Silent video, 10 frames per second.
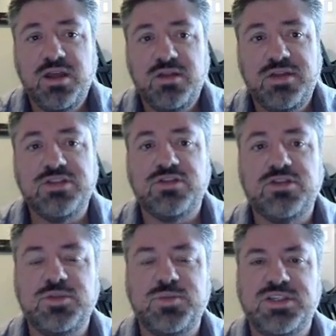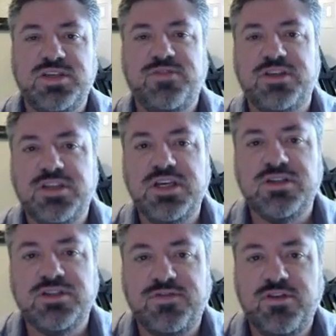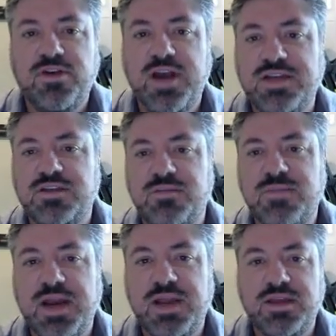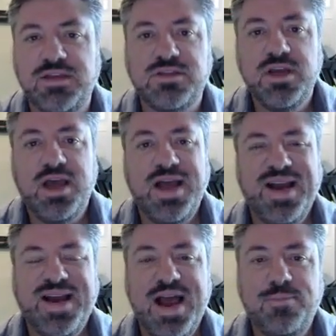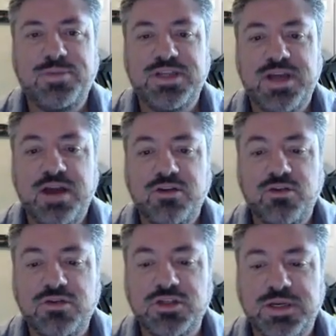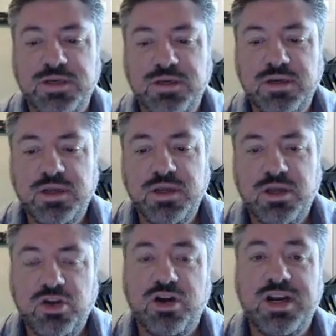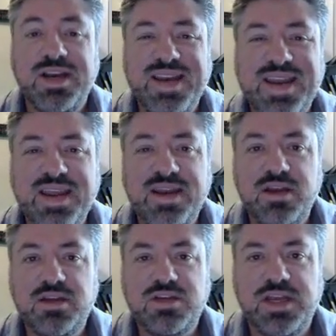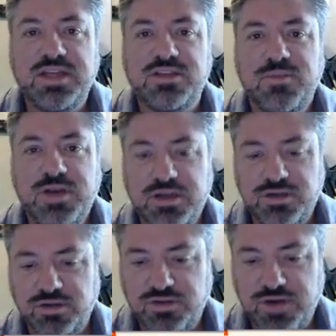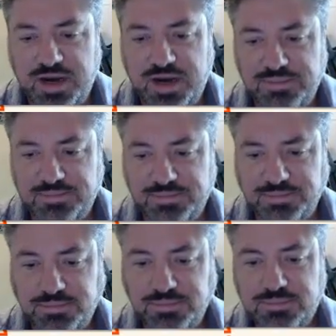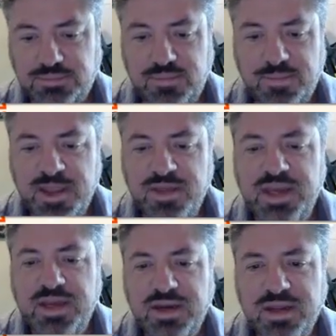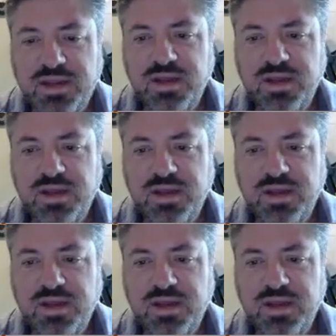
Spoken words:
These are some specific skills. If you're not somebody that's a competent outdoorsman, you're going to need to get some additional training. And then